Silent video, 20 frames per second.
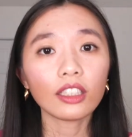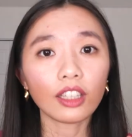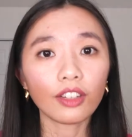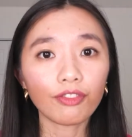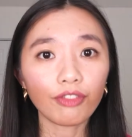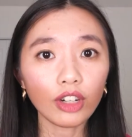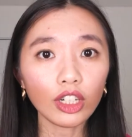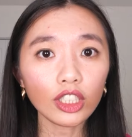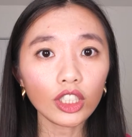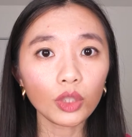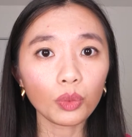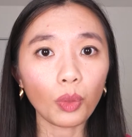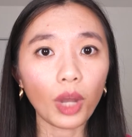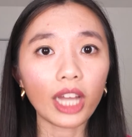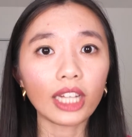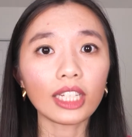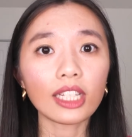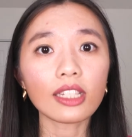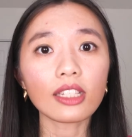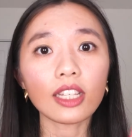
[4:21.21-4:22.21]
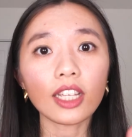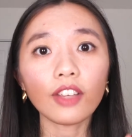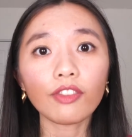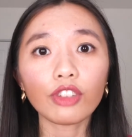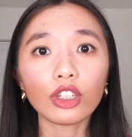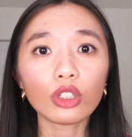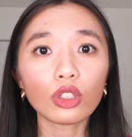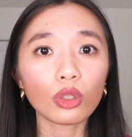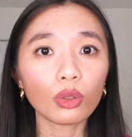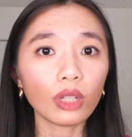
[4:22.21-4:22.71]
The first one is if
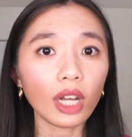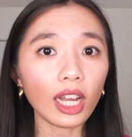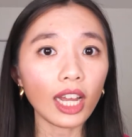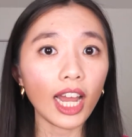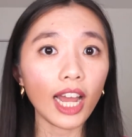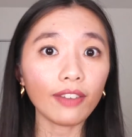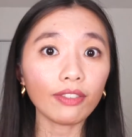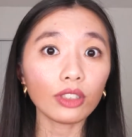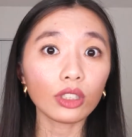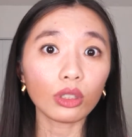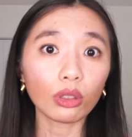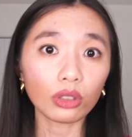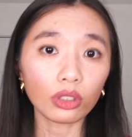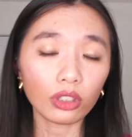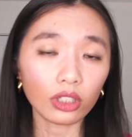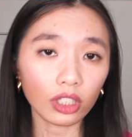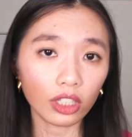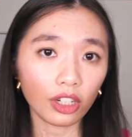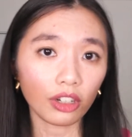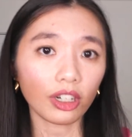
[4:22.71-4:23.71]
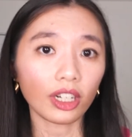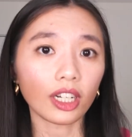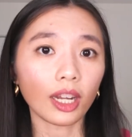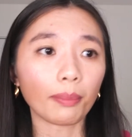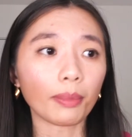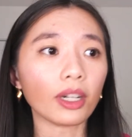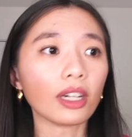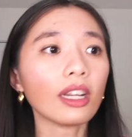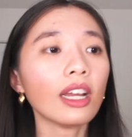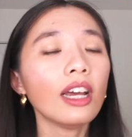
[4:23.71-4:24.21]
you do not have a social security
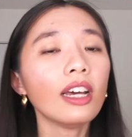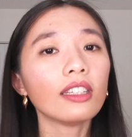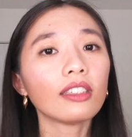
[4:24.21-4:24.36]
number,